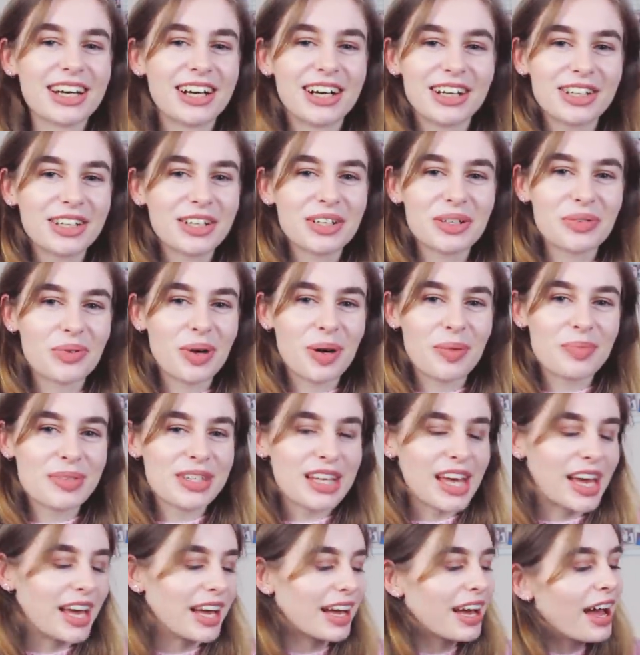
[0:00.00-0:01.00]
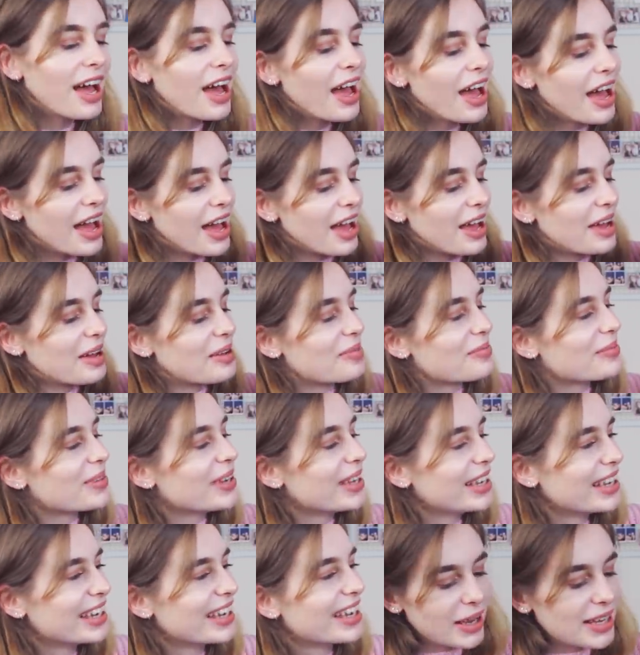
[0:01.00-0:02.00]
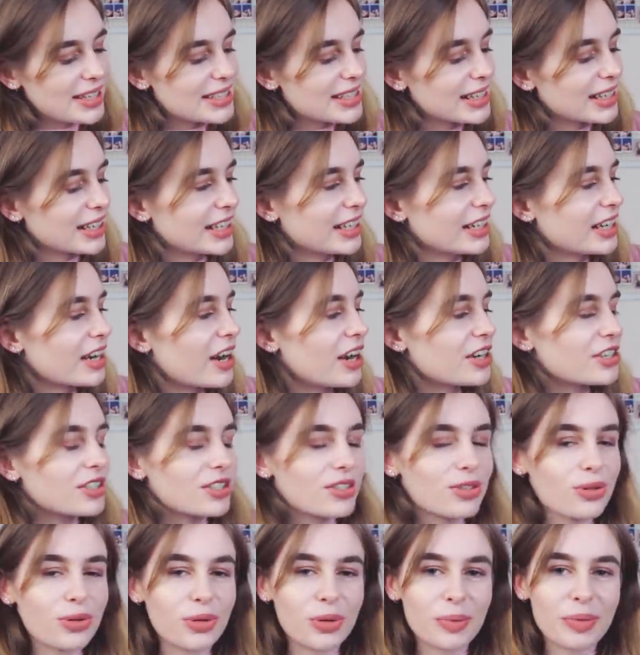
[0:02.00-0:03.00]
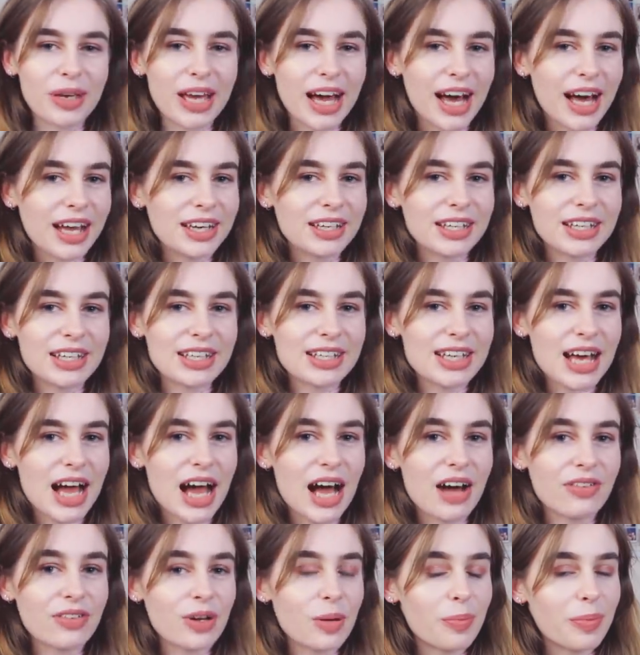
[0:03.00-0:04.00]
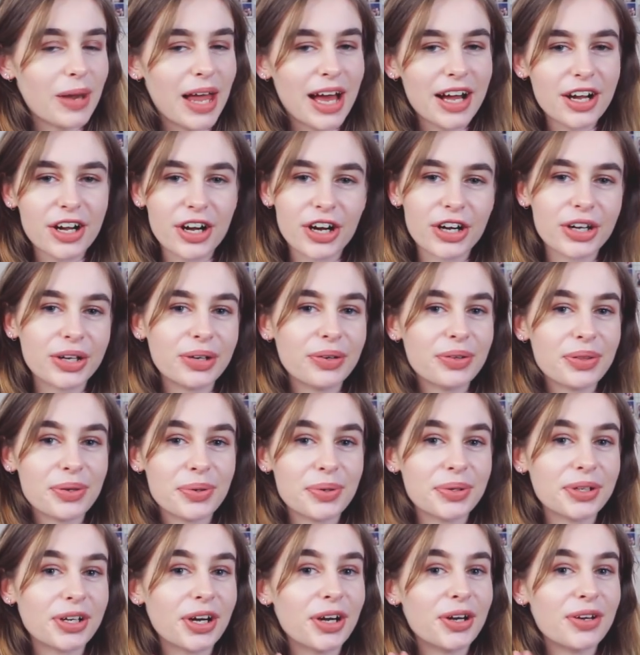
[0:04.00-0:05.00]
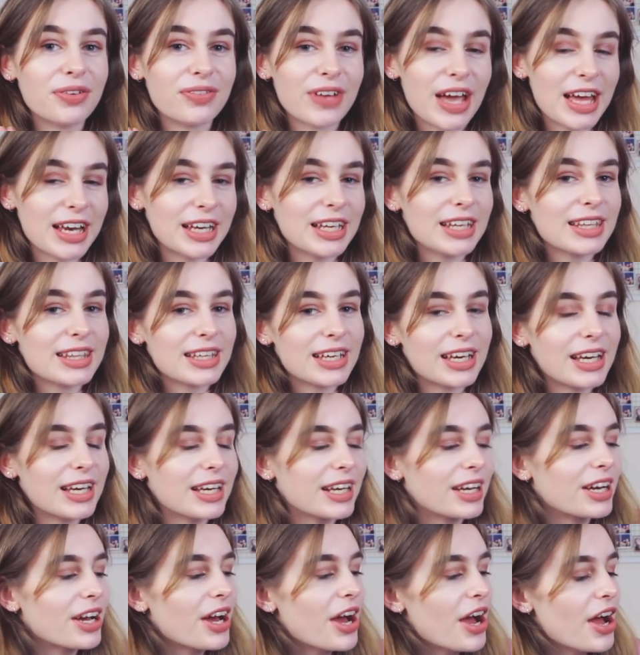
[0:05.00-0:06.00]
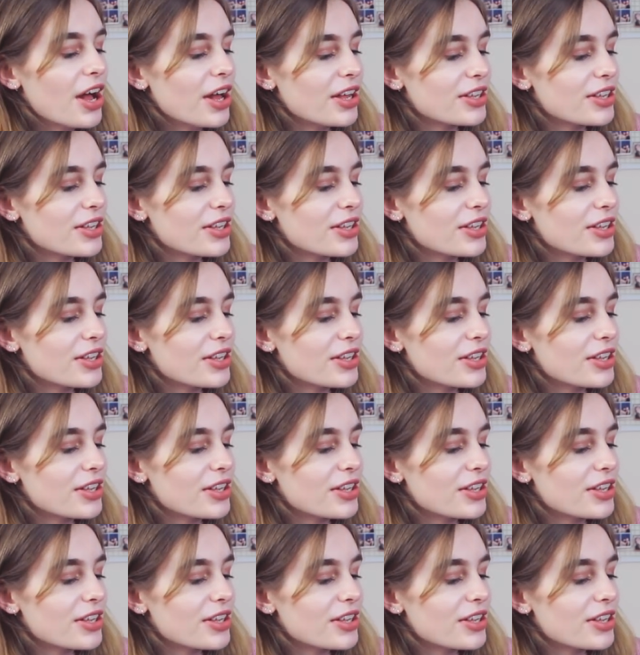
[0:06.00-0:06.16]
I don't know what I'm saying. Basically, I just thought it'd be handy to have a black coat that would go with anything.